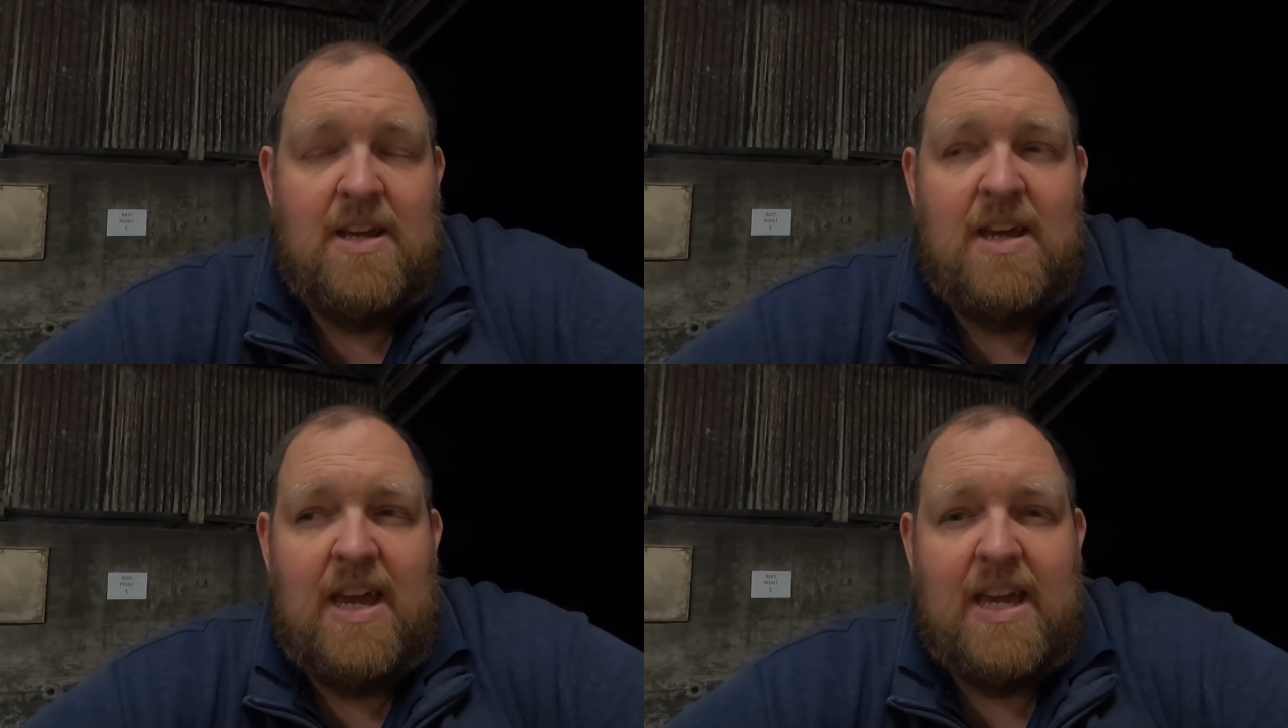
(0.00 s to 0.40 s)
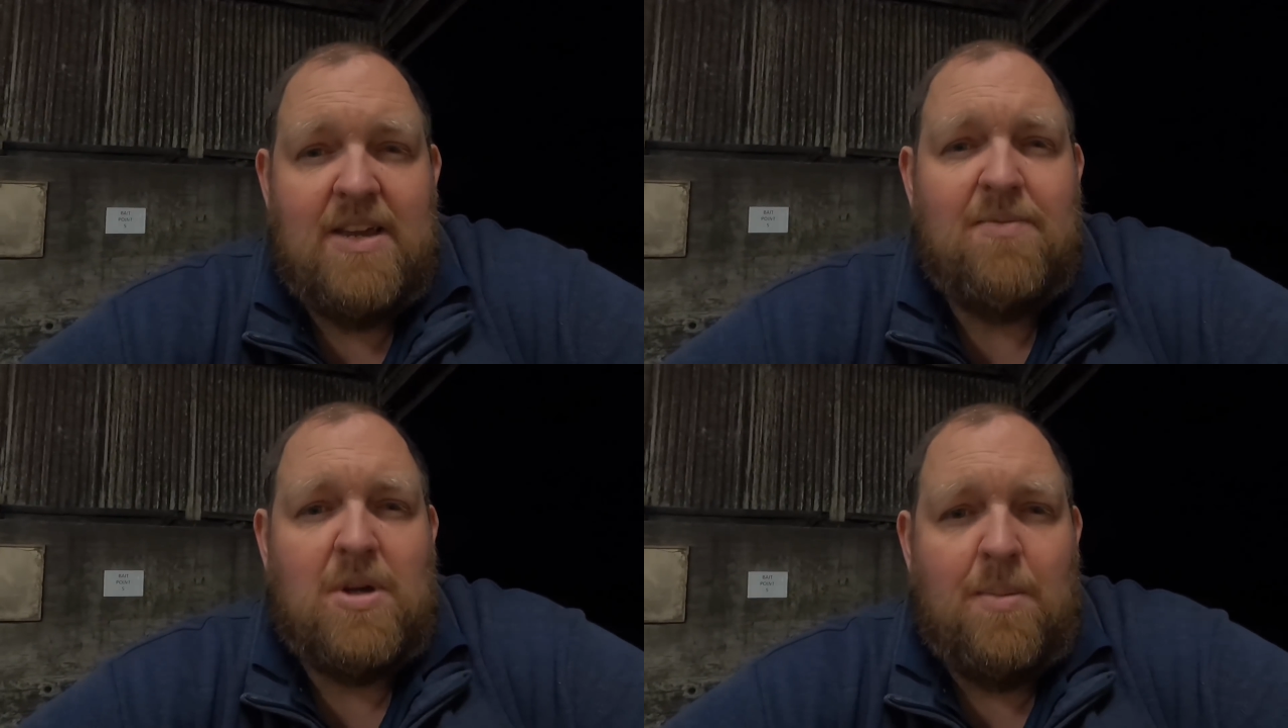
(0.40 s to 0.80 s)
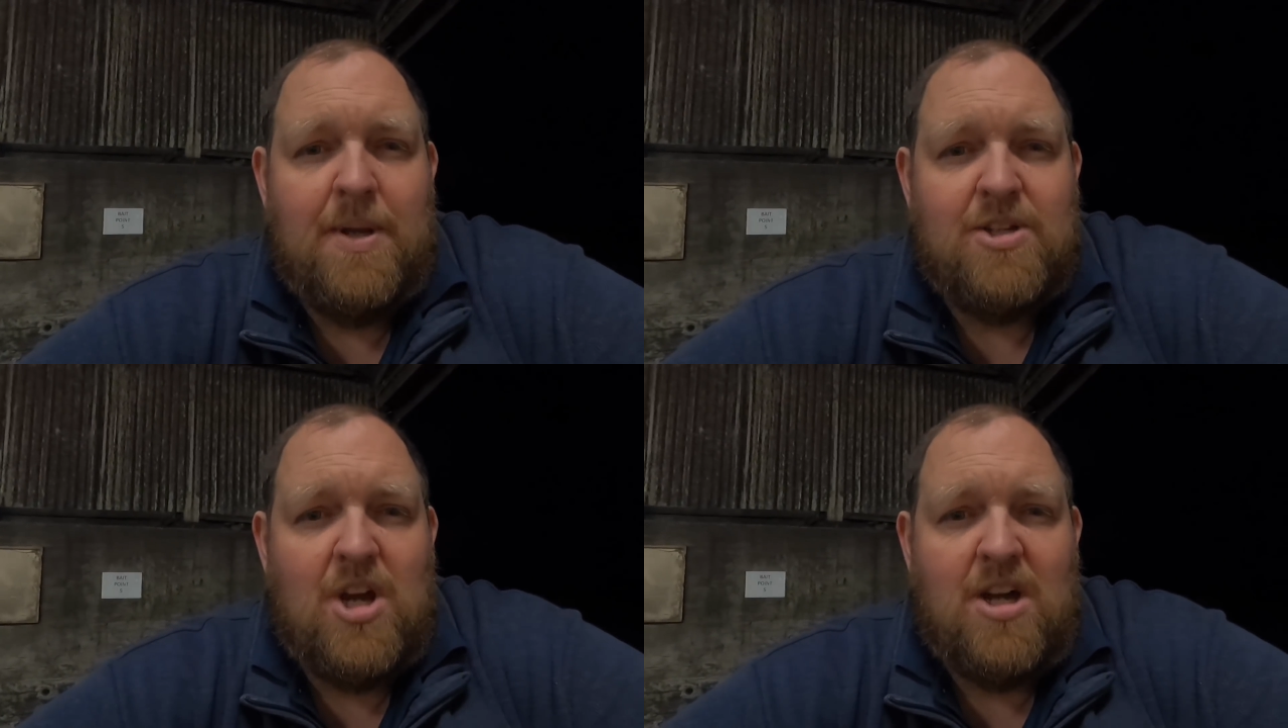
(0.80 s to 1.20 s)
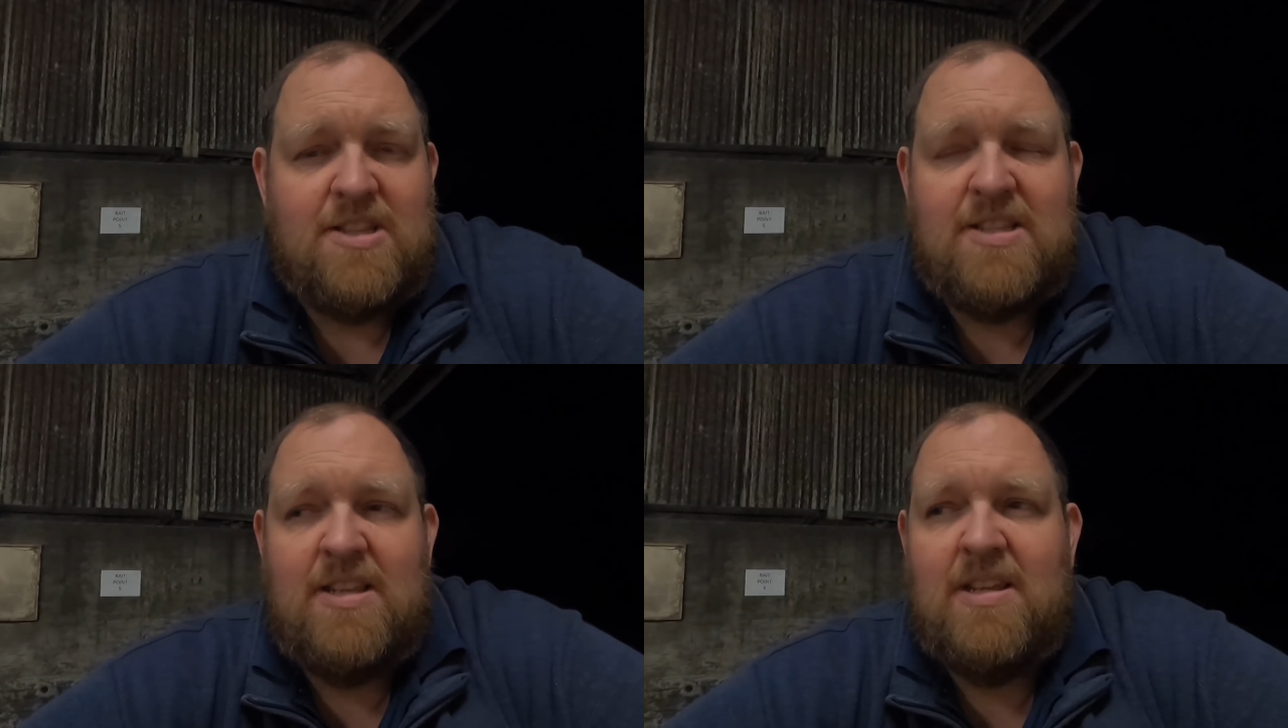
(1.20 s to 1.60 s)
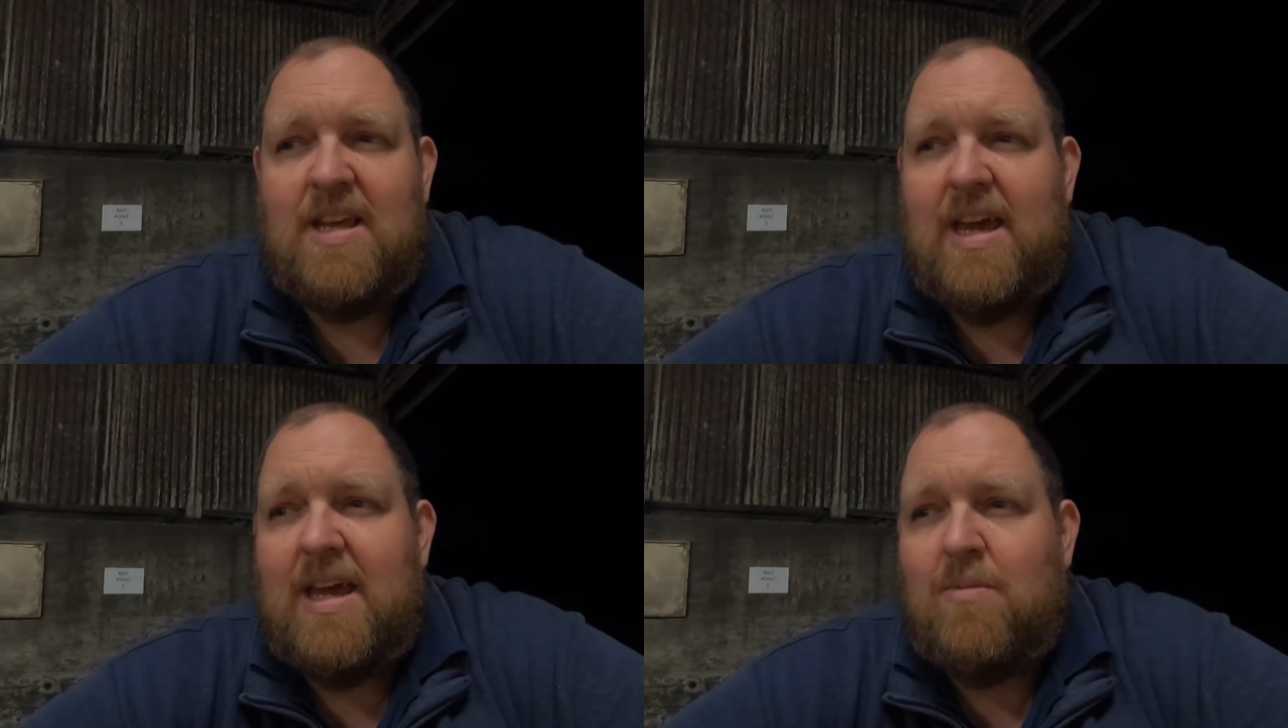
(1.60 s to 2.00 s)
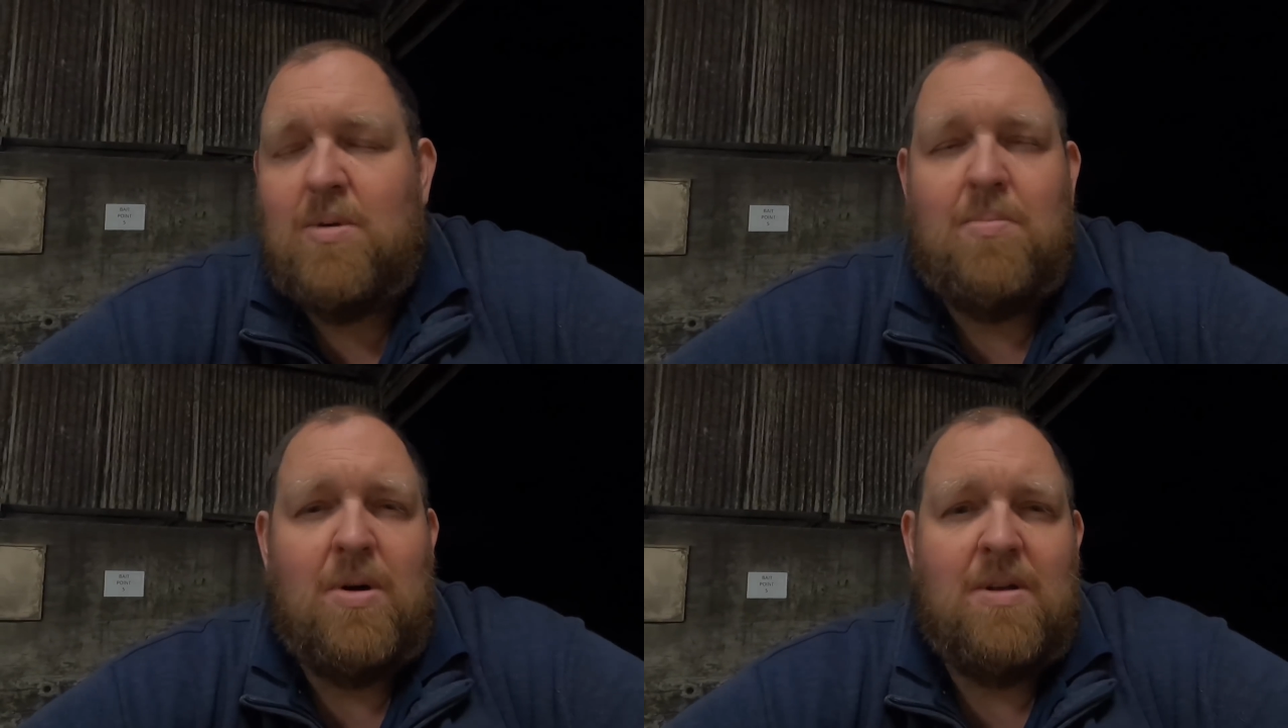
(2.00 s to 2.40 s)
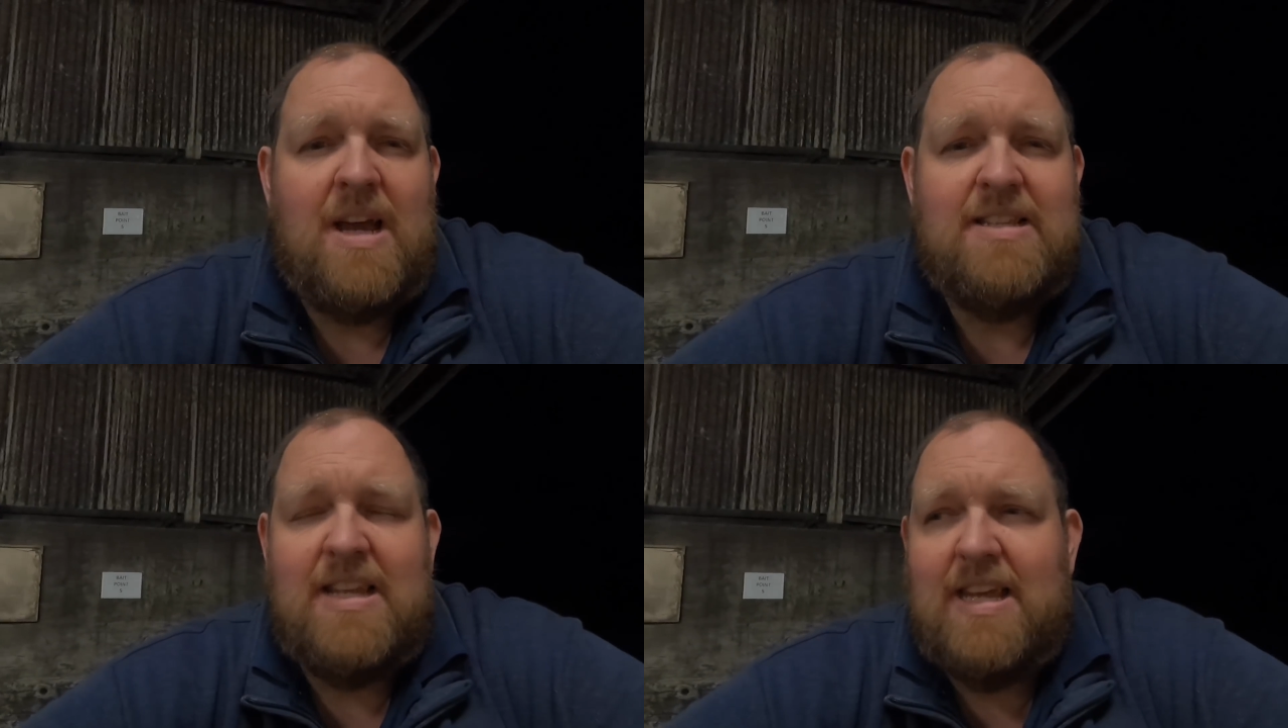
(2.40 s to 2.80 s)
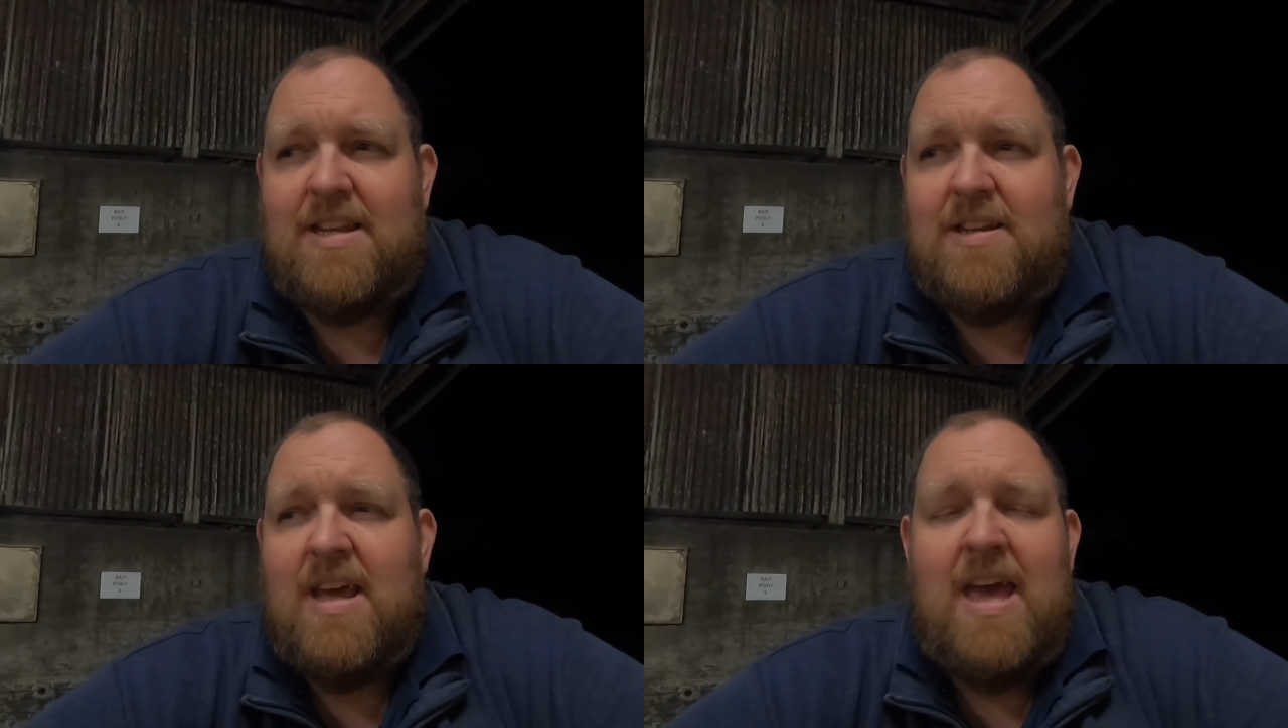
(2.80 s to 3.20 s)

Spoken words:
give him a couple of shots. We isolated